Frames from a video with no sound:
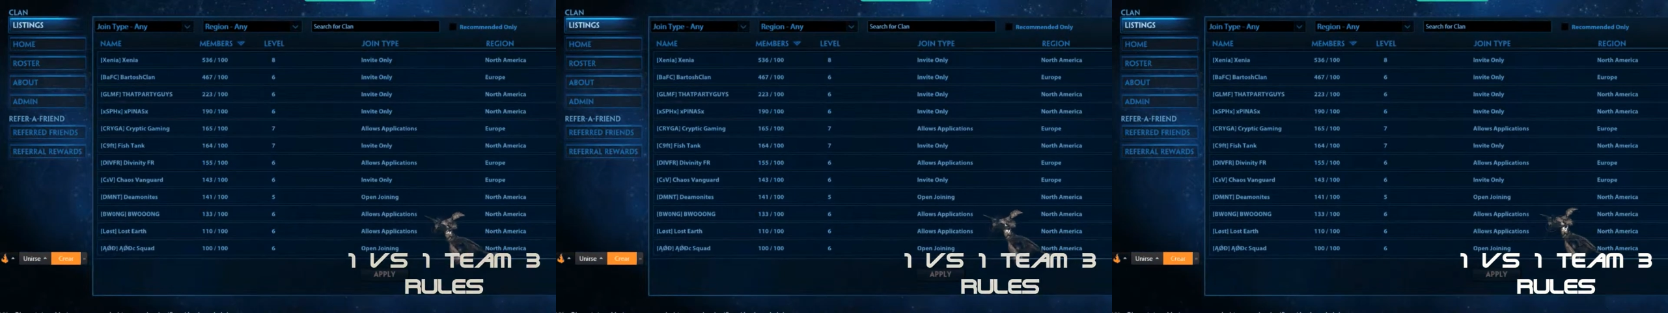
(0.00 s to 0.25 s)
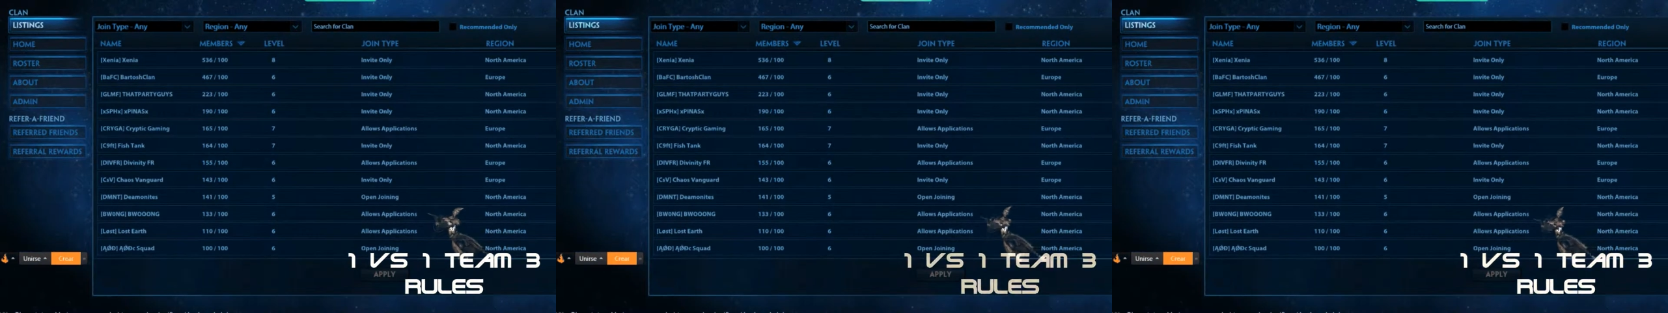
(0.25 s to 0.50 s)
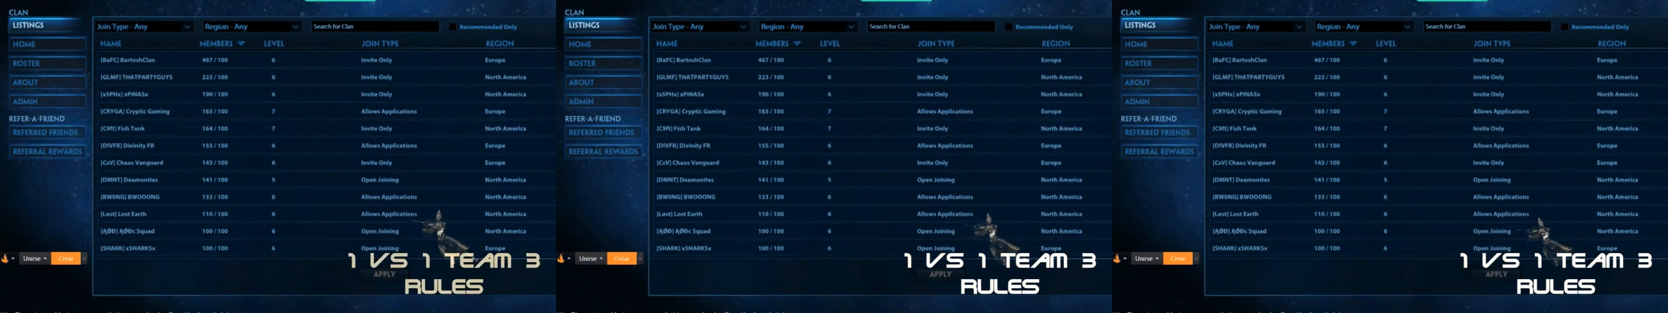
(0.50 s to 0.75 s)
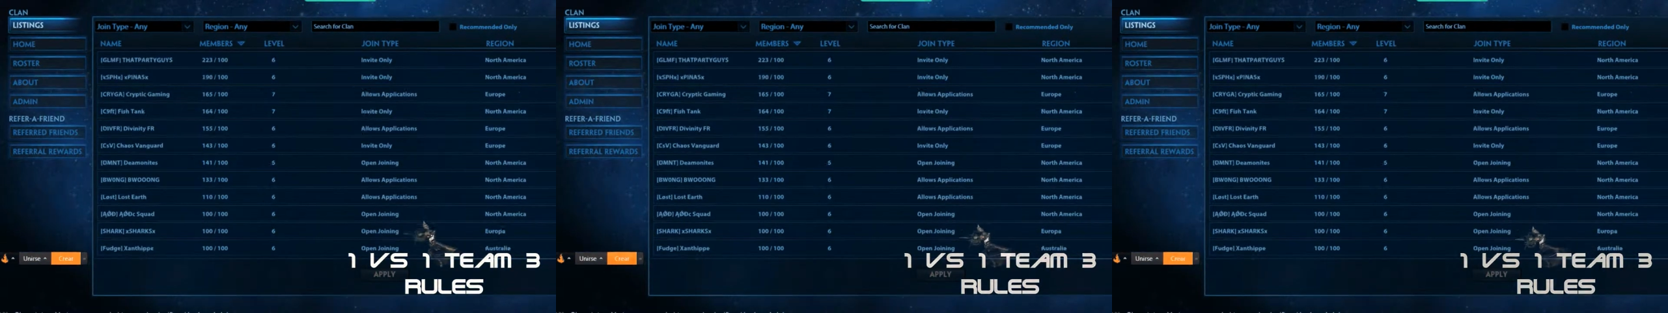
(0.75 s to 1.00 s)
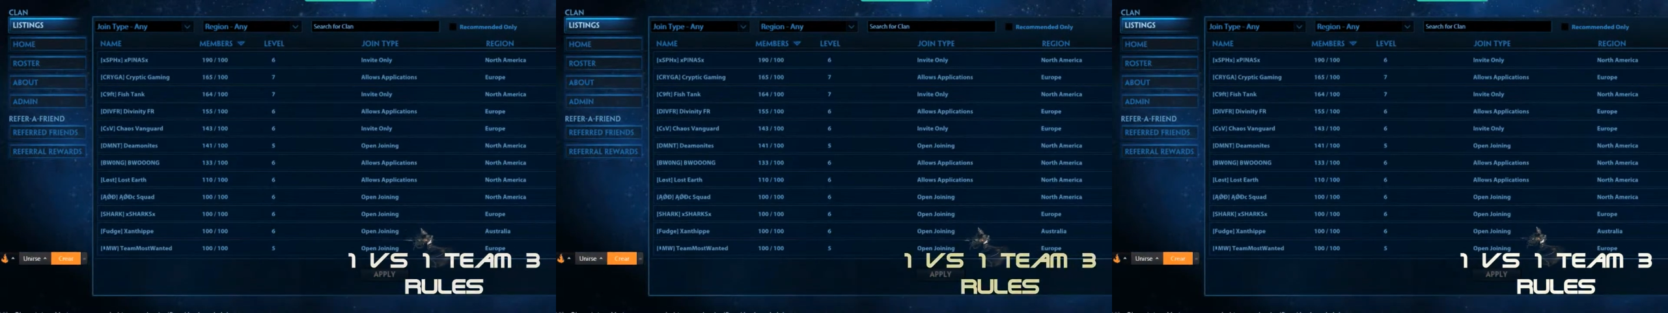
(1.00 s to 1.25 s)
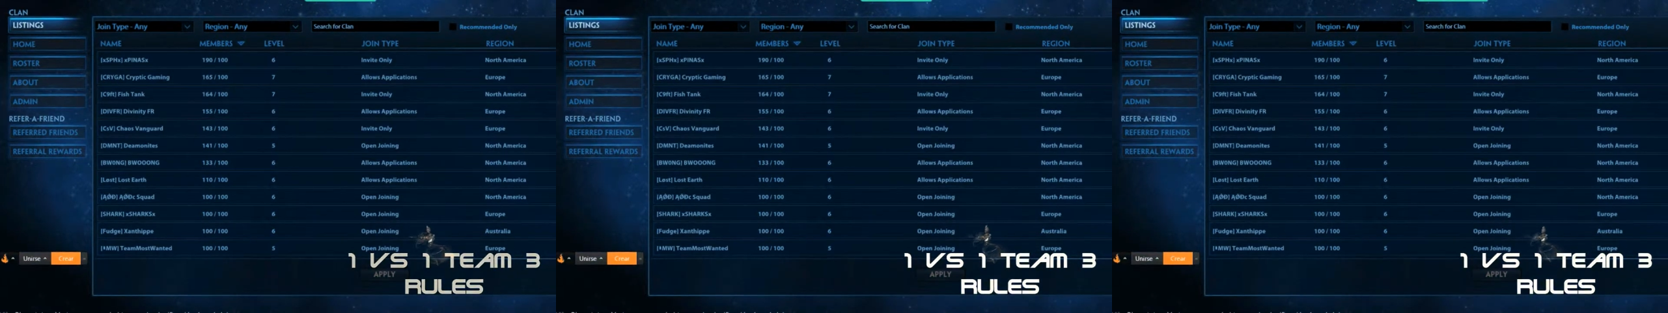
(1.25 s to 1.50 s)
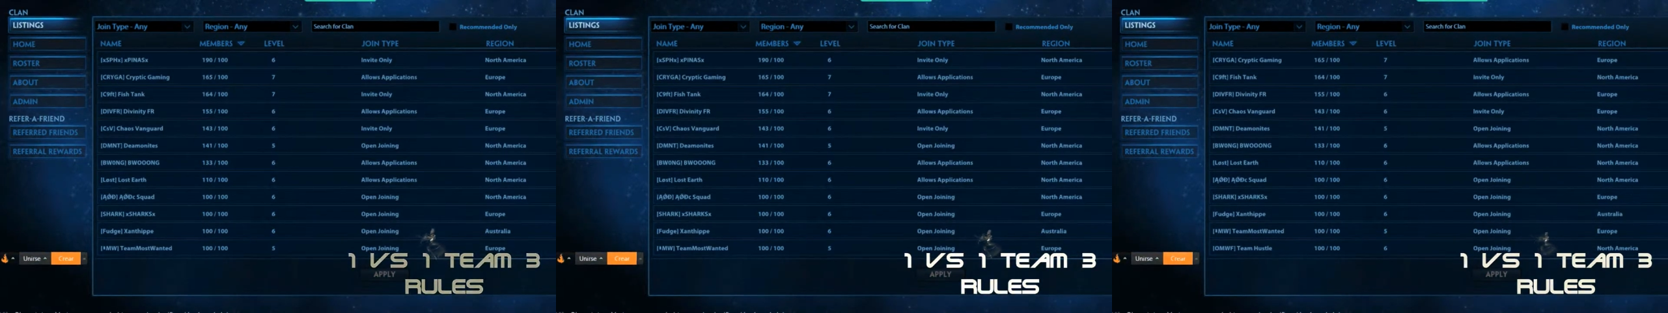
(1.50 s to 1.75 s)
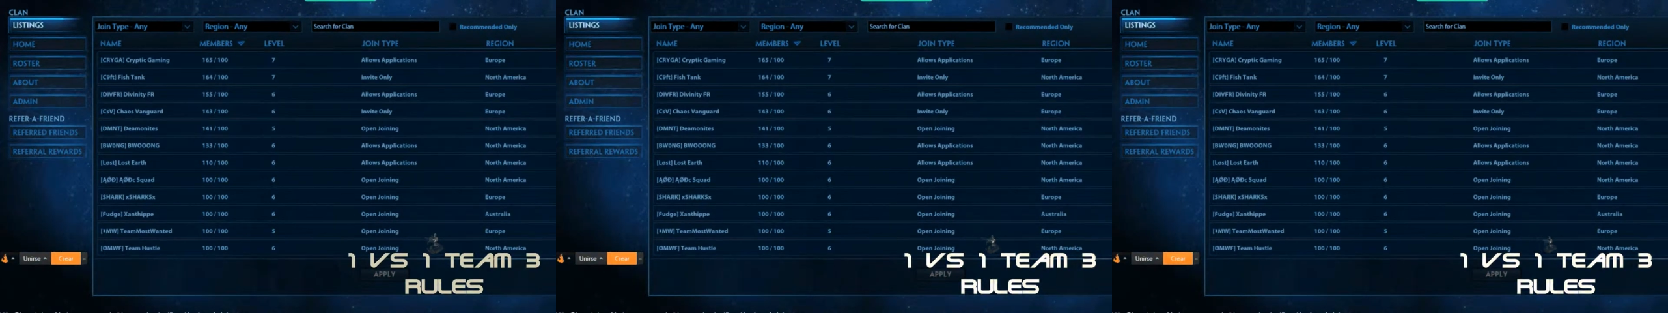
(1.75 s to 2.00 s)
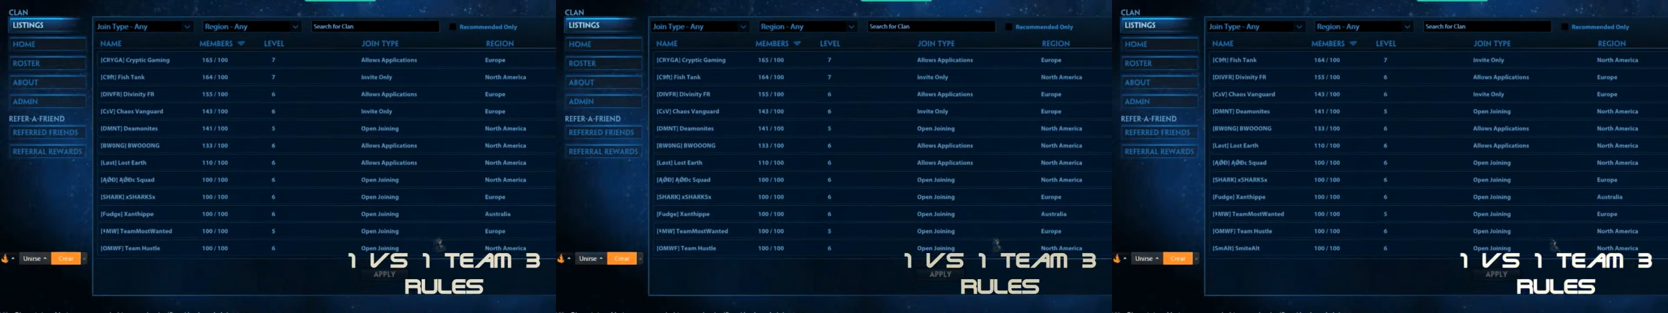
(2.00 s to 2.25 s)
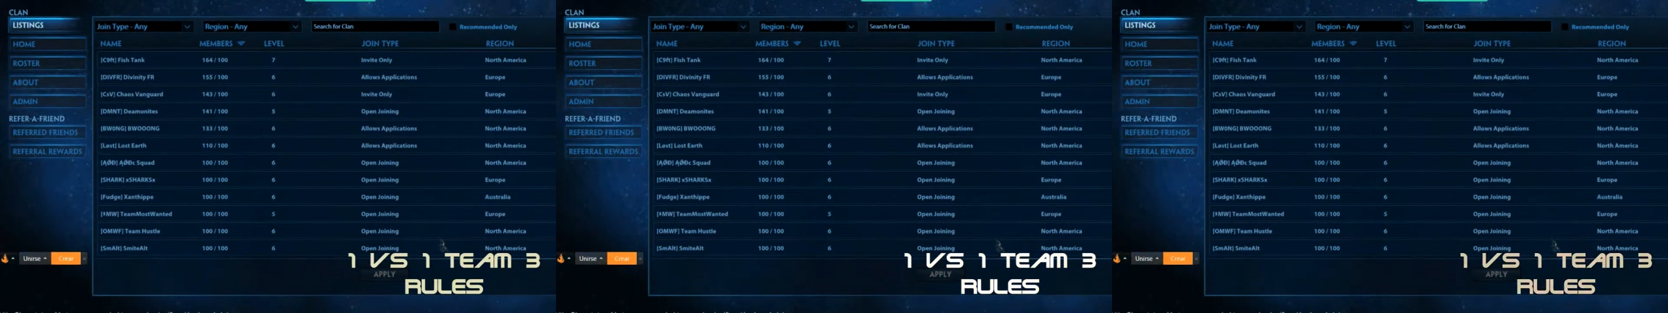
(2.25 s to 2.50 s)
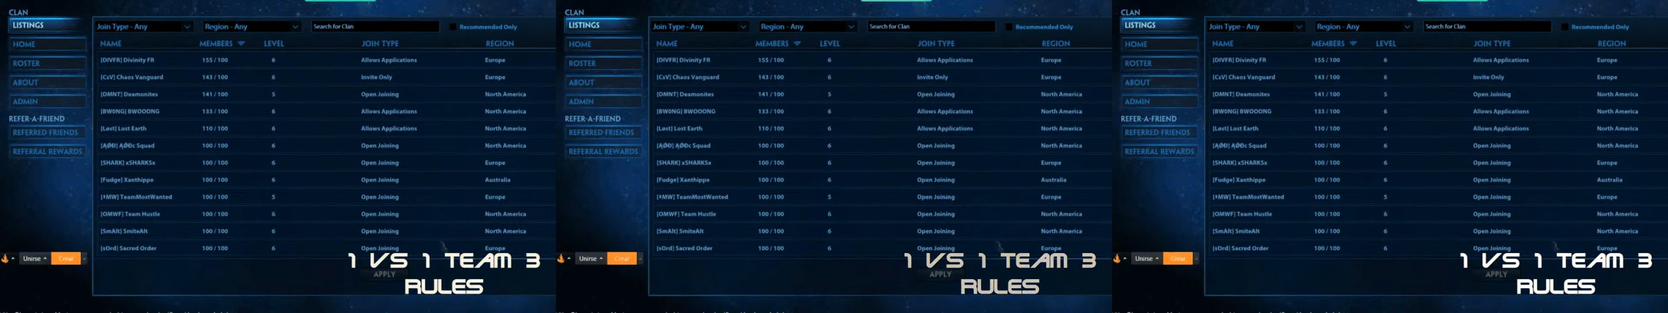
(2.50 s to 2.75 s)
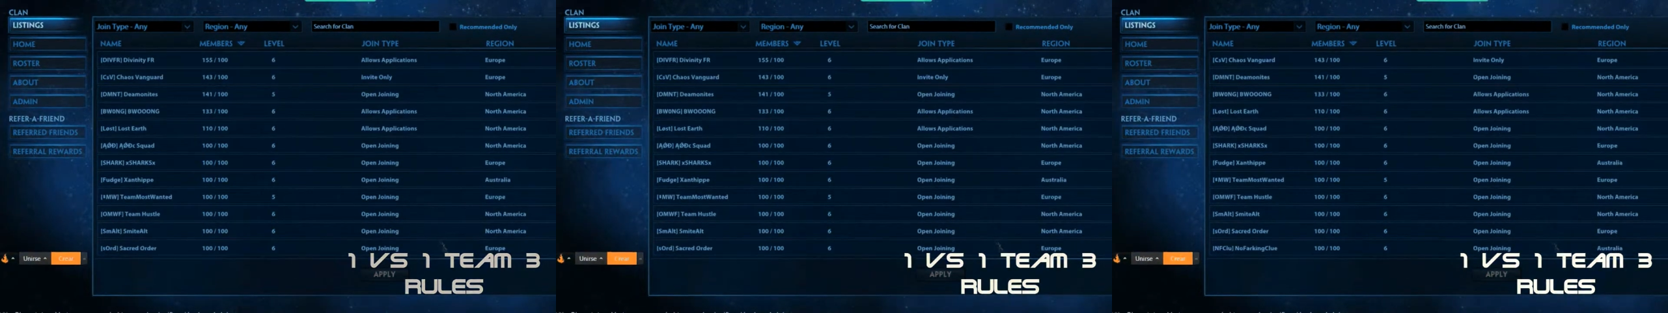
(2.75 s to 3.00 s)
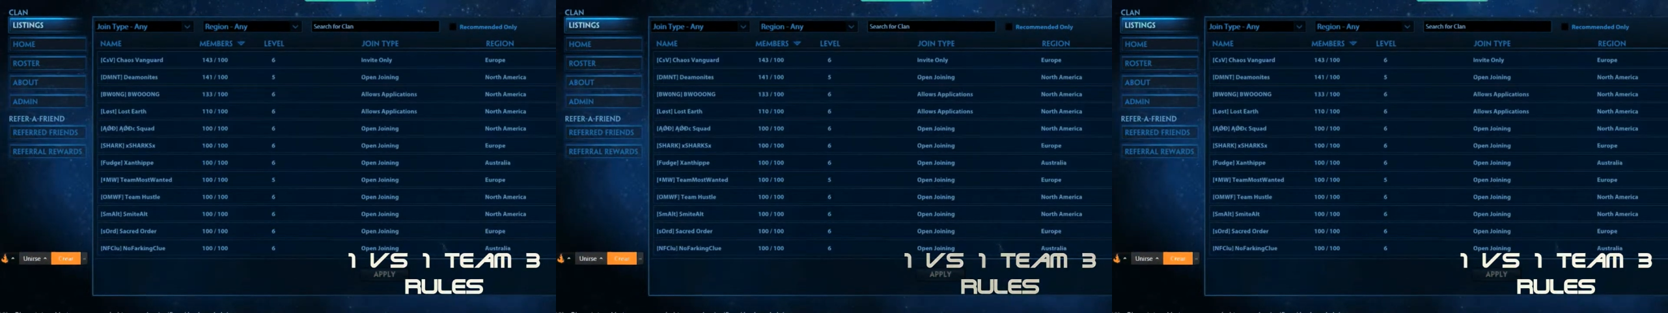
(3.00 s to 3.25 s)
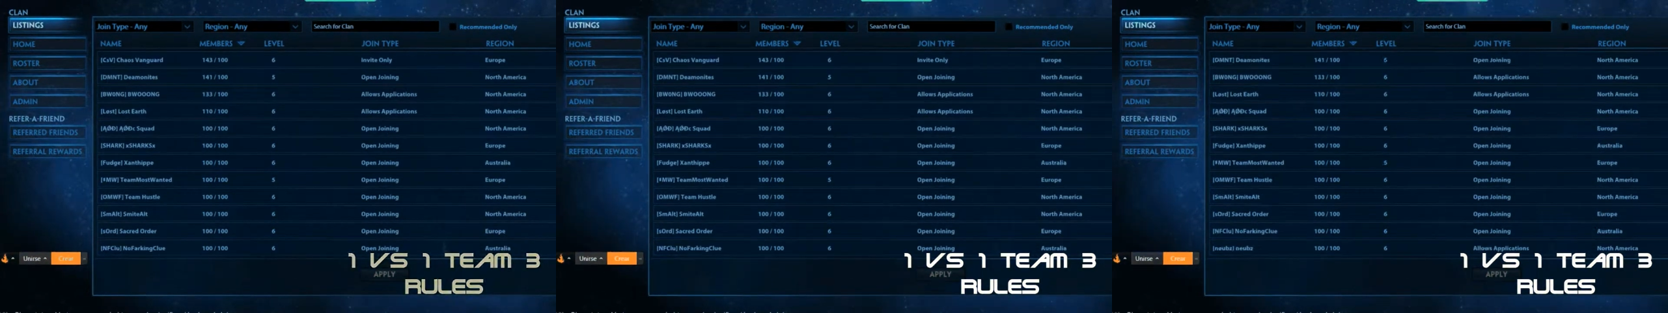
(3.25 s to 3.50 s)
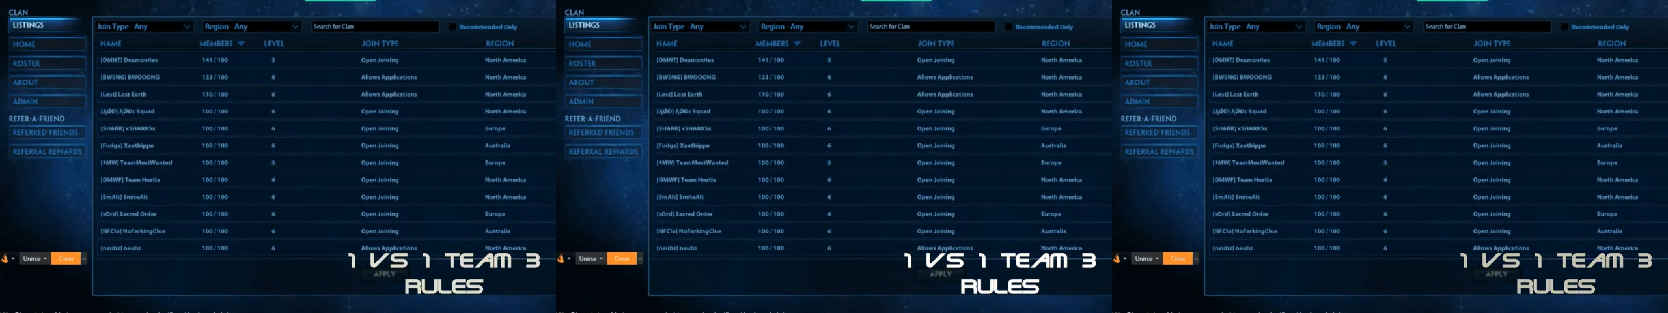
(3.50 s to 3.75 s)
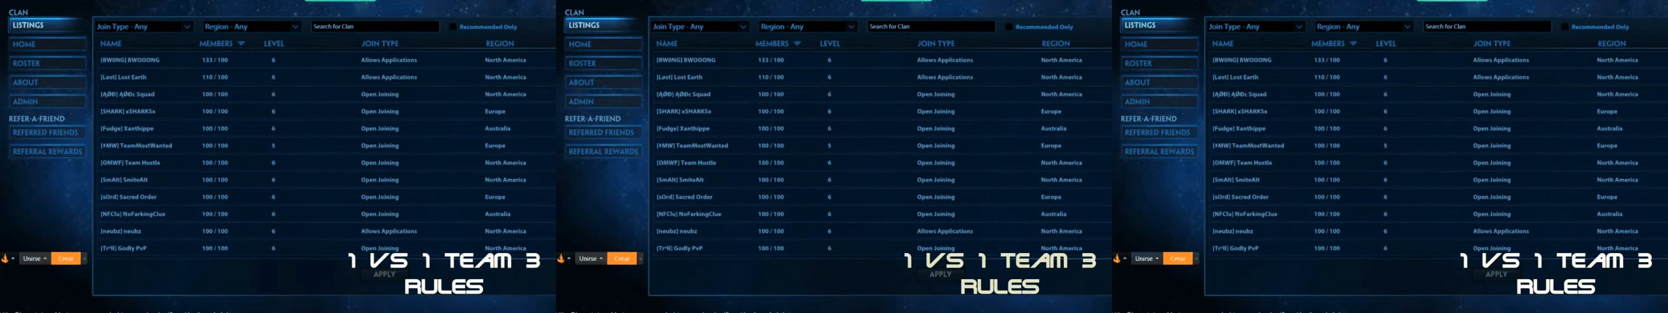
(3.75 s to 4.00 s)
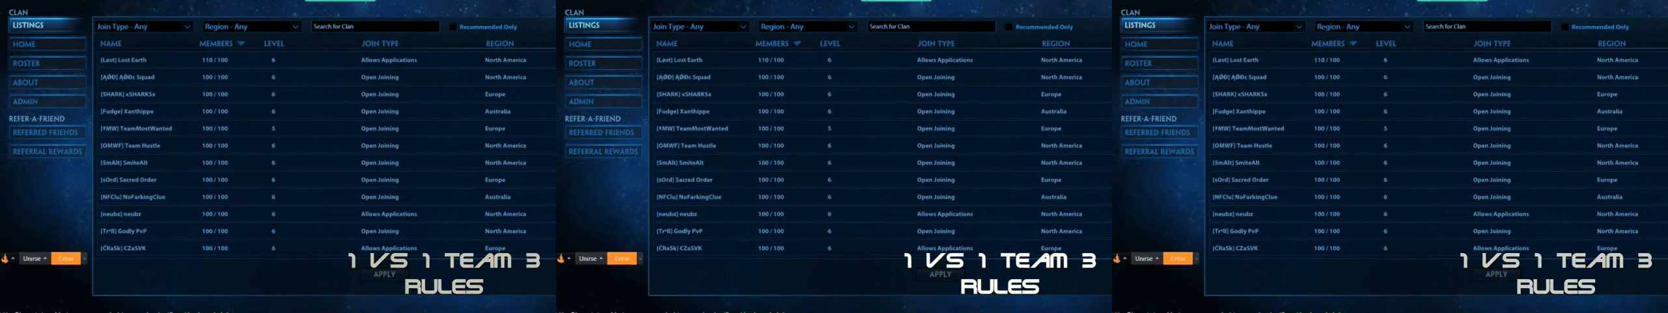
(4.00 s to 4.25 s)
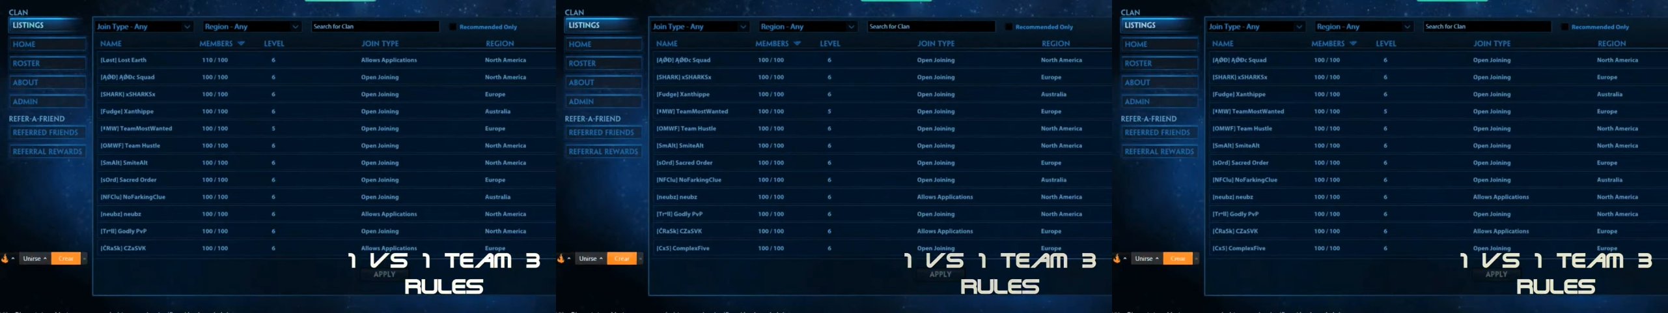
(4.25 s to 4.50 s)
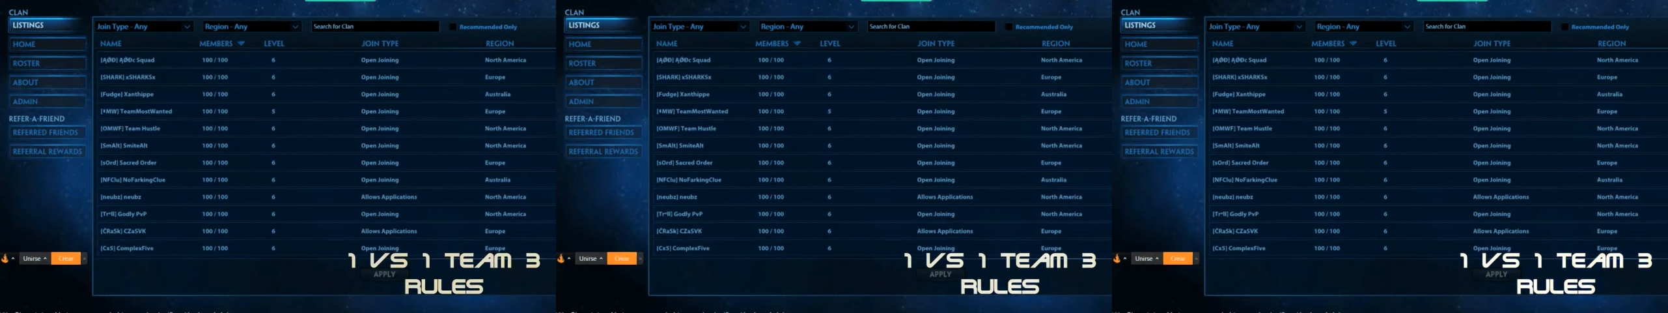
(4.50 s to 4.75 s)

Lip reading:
Nobody's mouth can be seen.